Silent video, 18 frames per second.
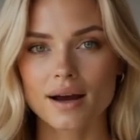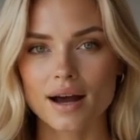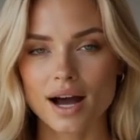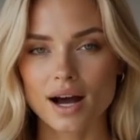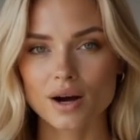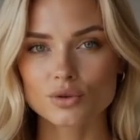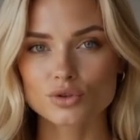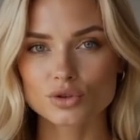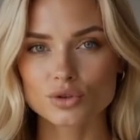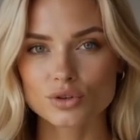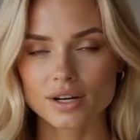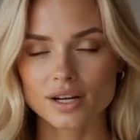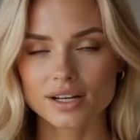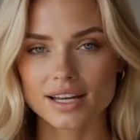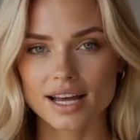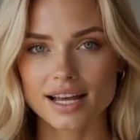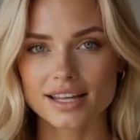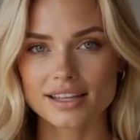How to
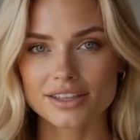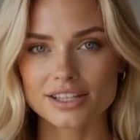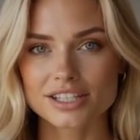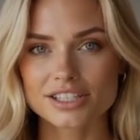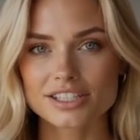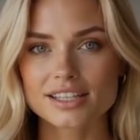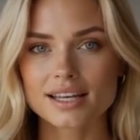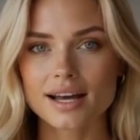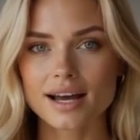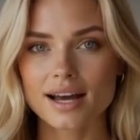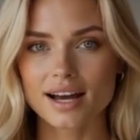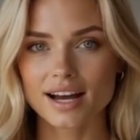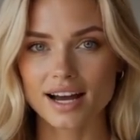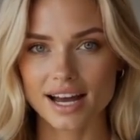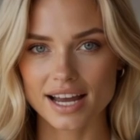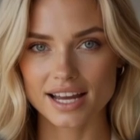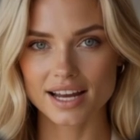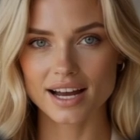connect this
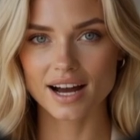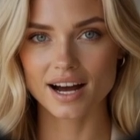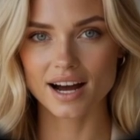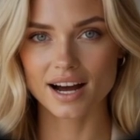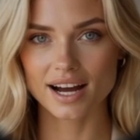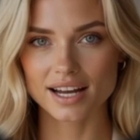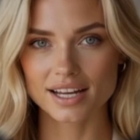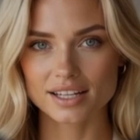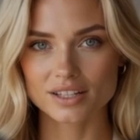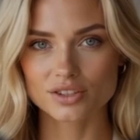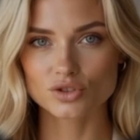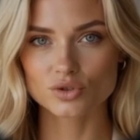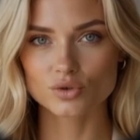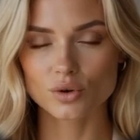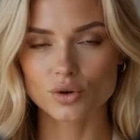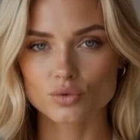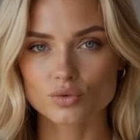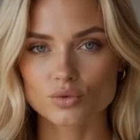AI
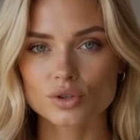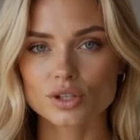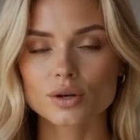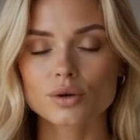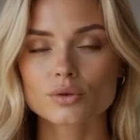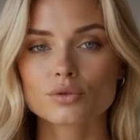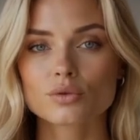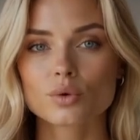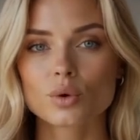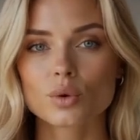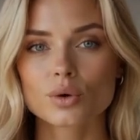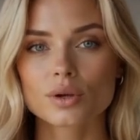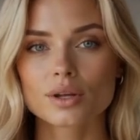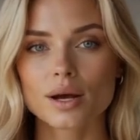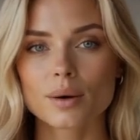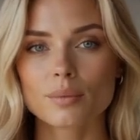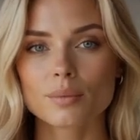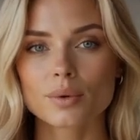to a real
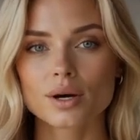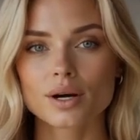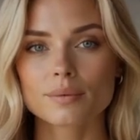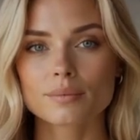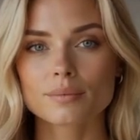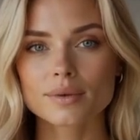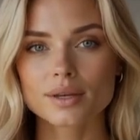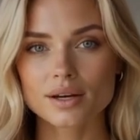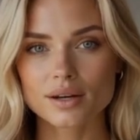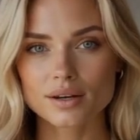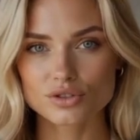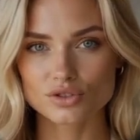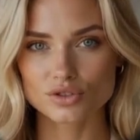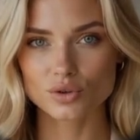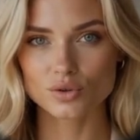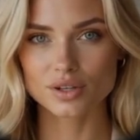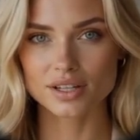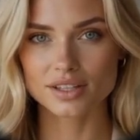phone number
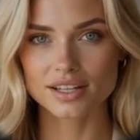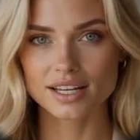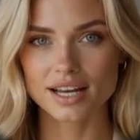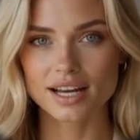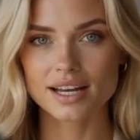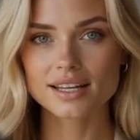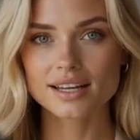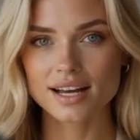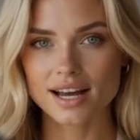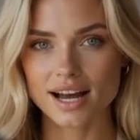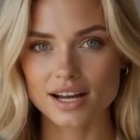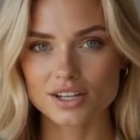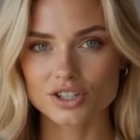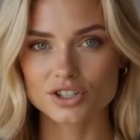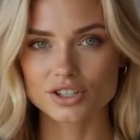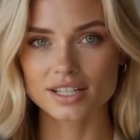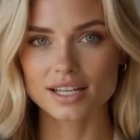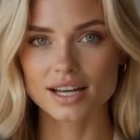so it can
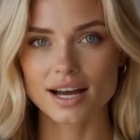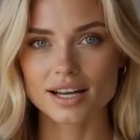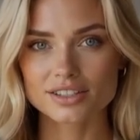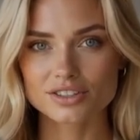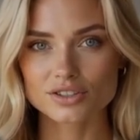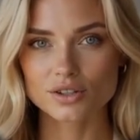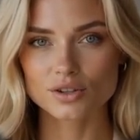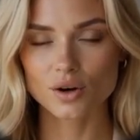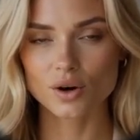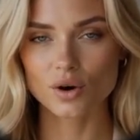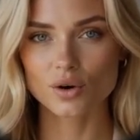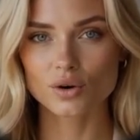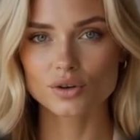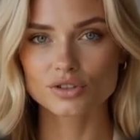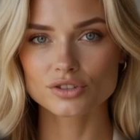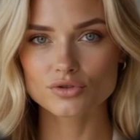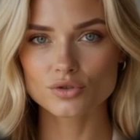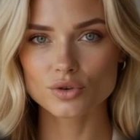actually answer
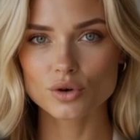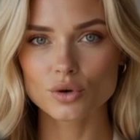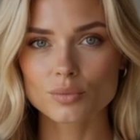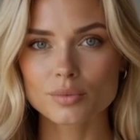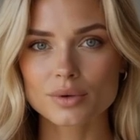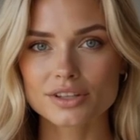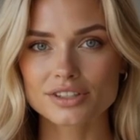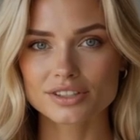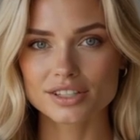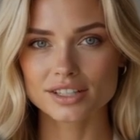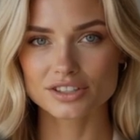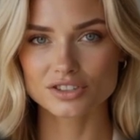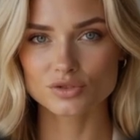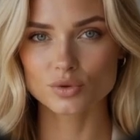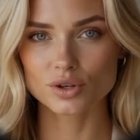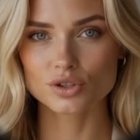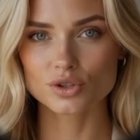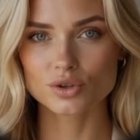calls for your
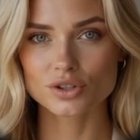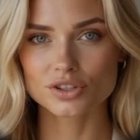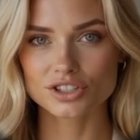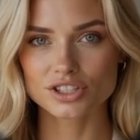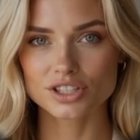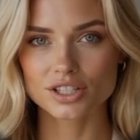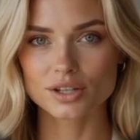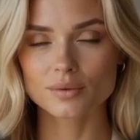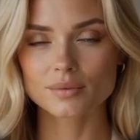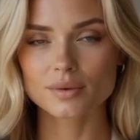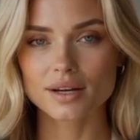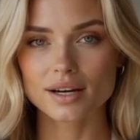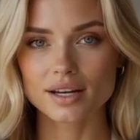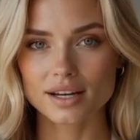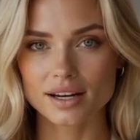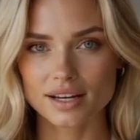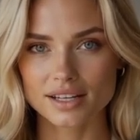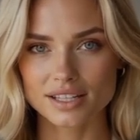business when your team
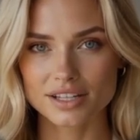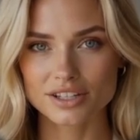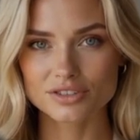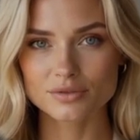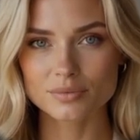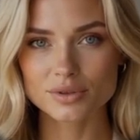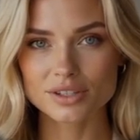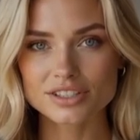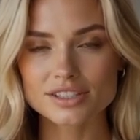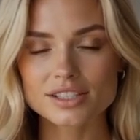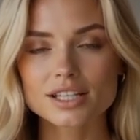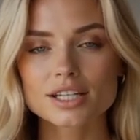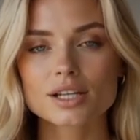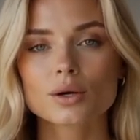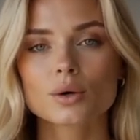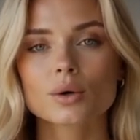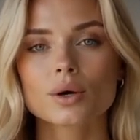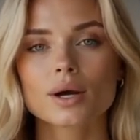is
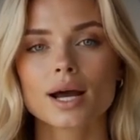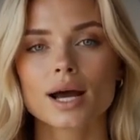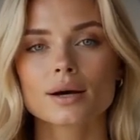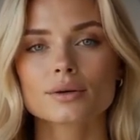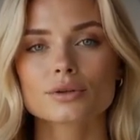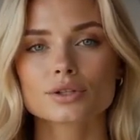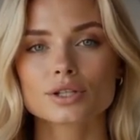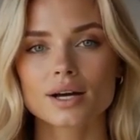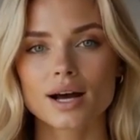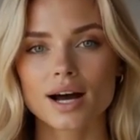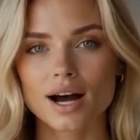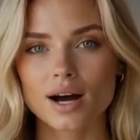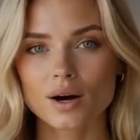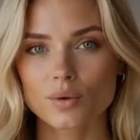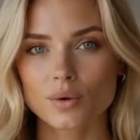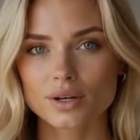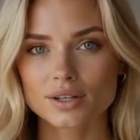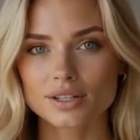busy or after
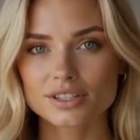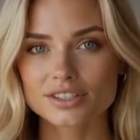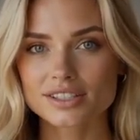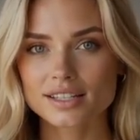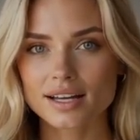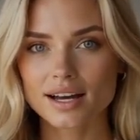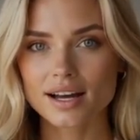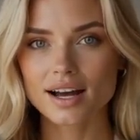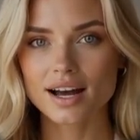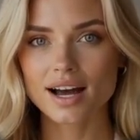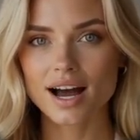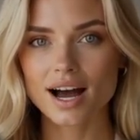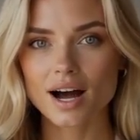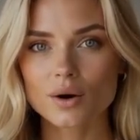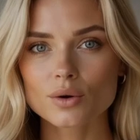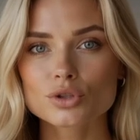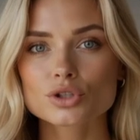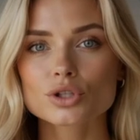hours.
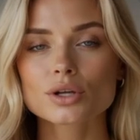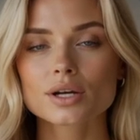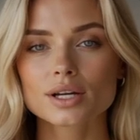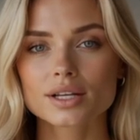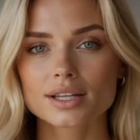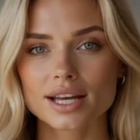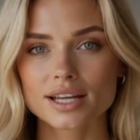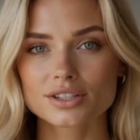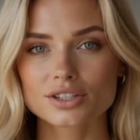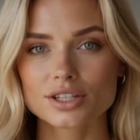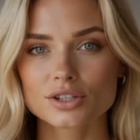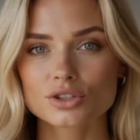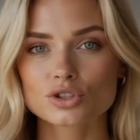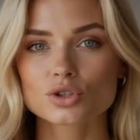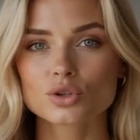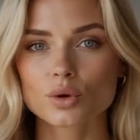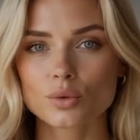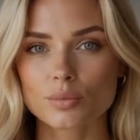How to connect it
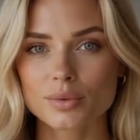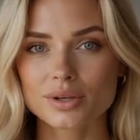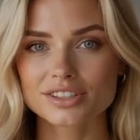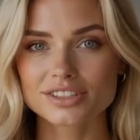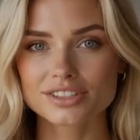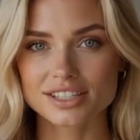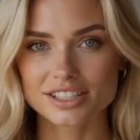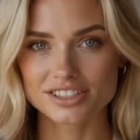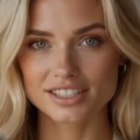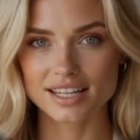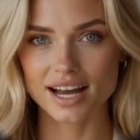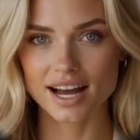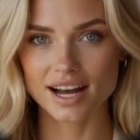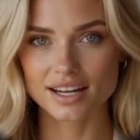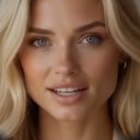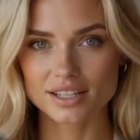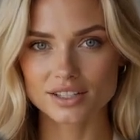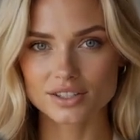to your business
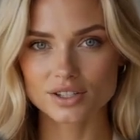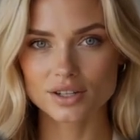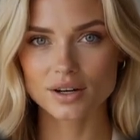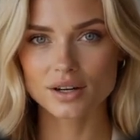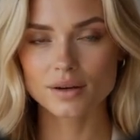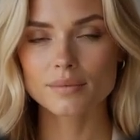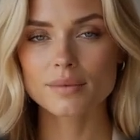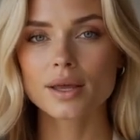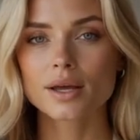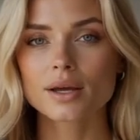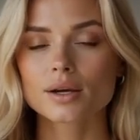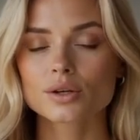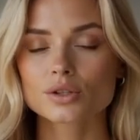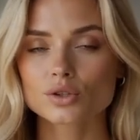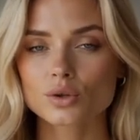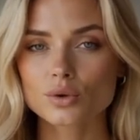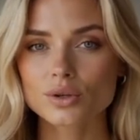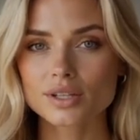calendar
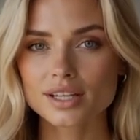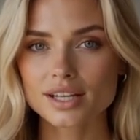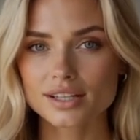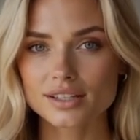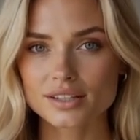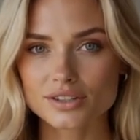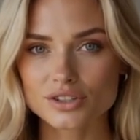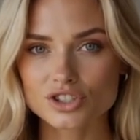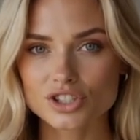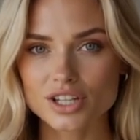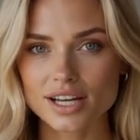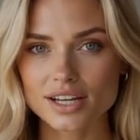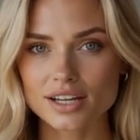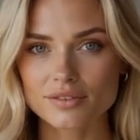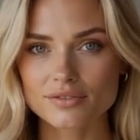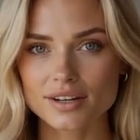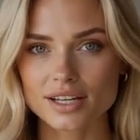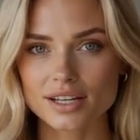so it can
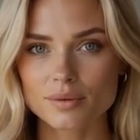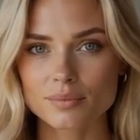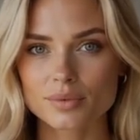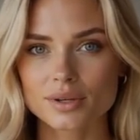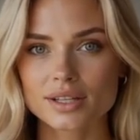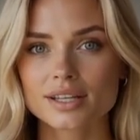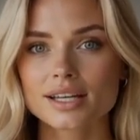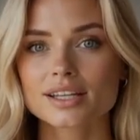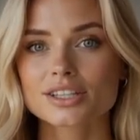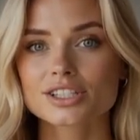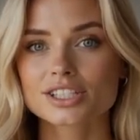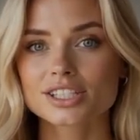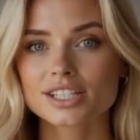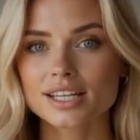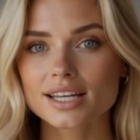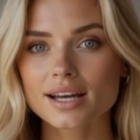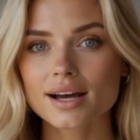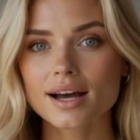check
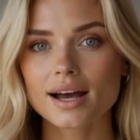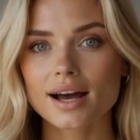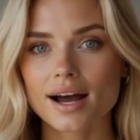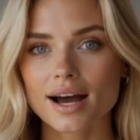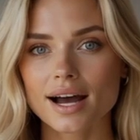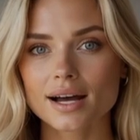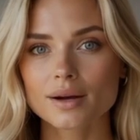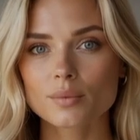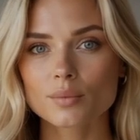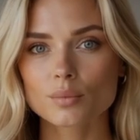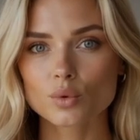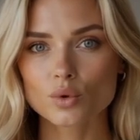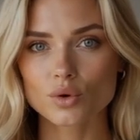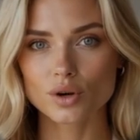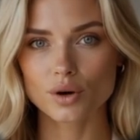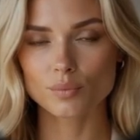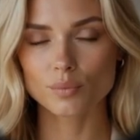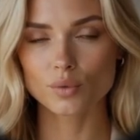availability and
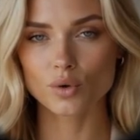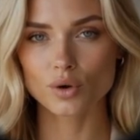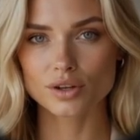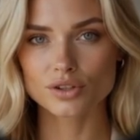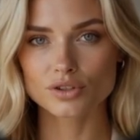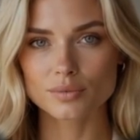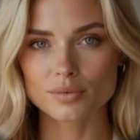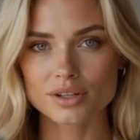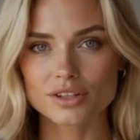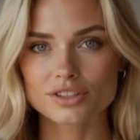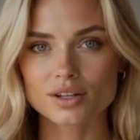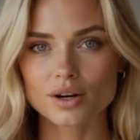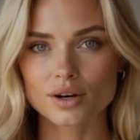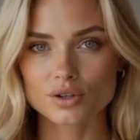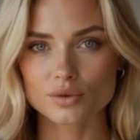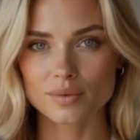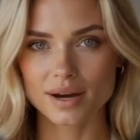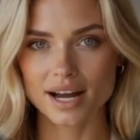book appointments
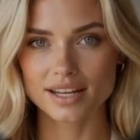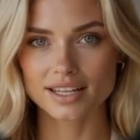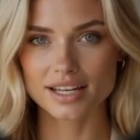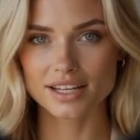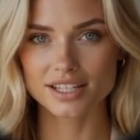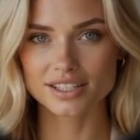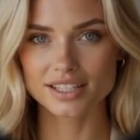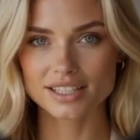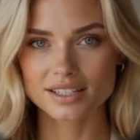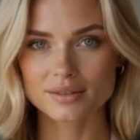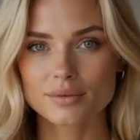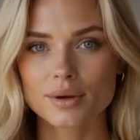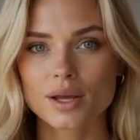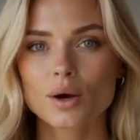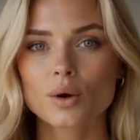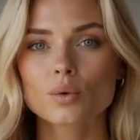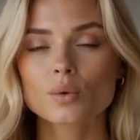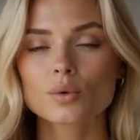automatically
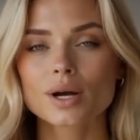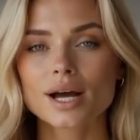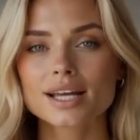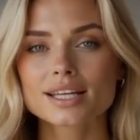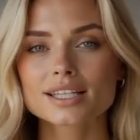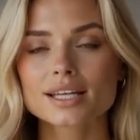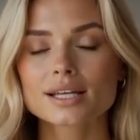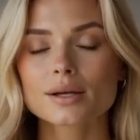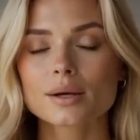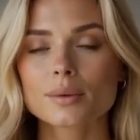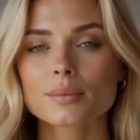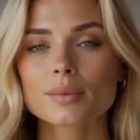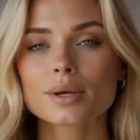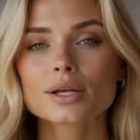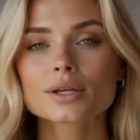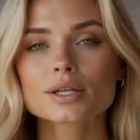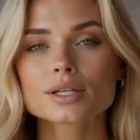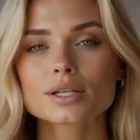right in the
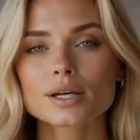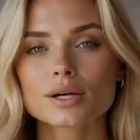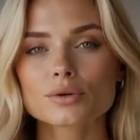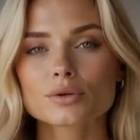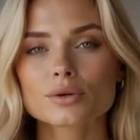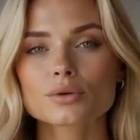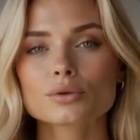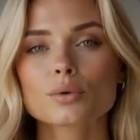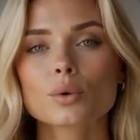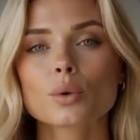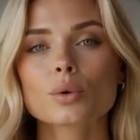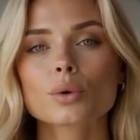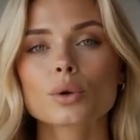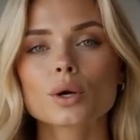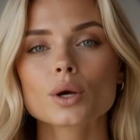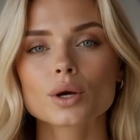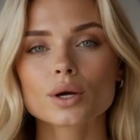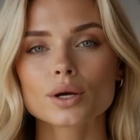middle of a phone
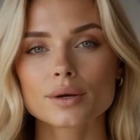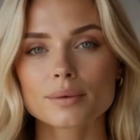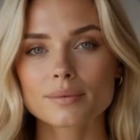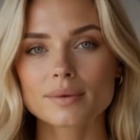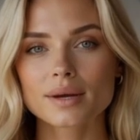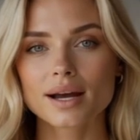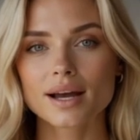call.